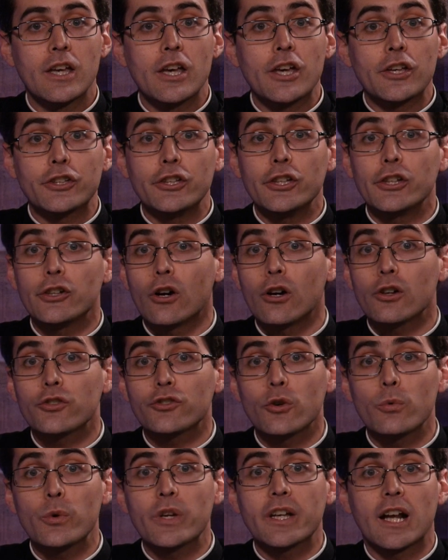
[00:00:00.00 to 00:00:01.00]
Here
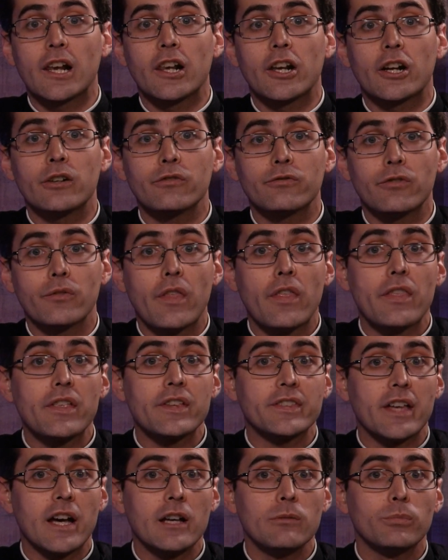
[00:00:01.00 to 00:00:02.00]
also we can learn from the
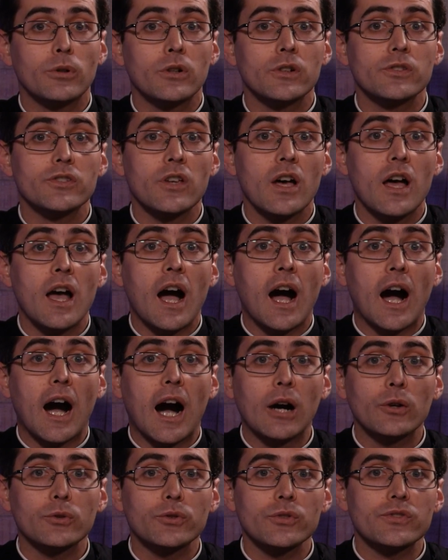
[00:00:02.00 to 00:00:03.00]
disciples
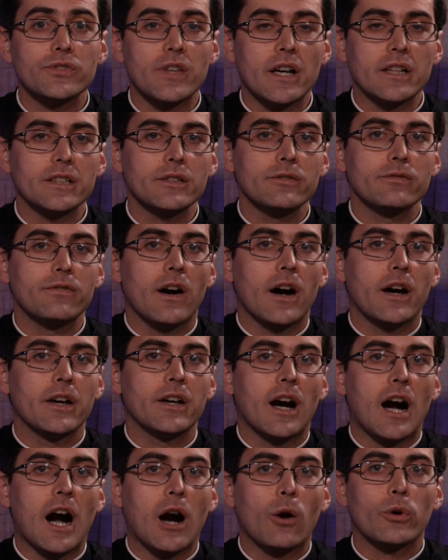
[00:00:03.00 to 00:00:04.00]
how to sanctify
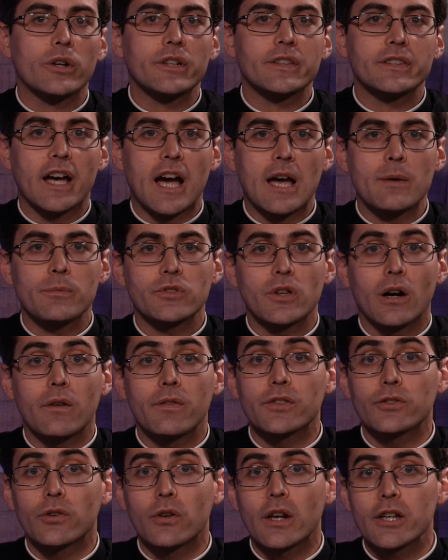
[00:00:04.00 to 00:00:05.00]
our times of
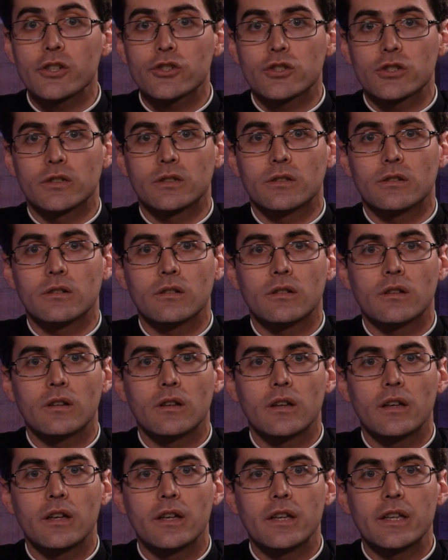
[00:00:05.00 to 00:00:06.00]
desolation,
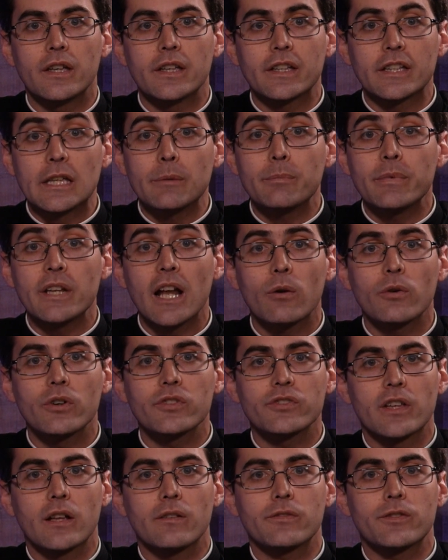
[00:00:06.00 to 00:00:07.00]
keeping
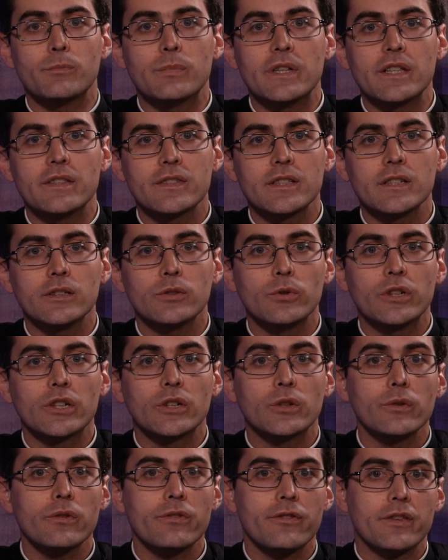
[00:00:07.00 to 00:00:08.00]
ourselves busy doing
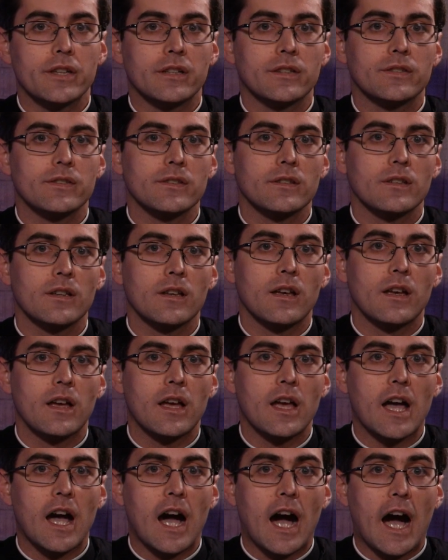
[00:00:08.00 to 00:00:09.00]
good things
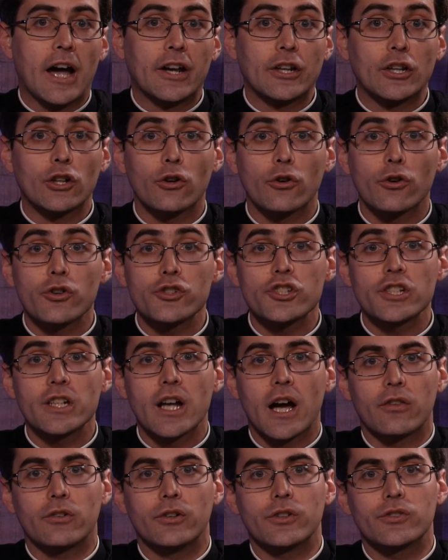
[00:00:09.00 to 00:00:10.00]
and encouraging
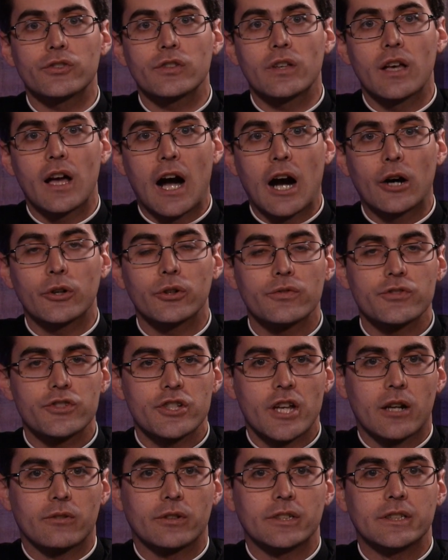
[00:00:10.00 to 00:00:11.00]
others out of
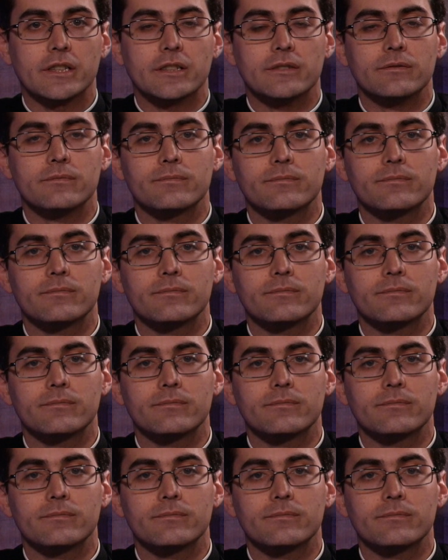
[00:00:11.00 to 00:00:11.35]
charity.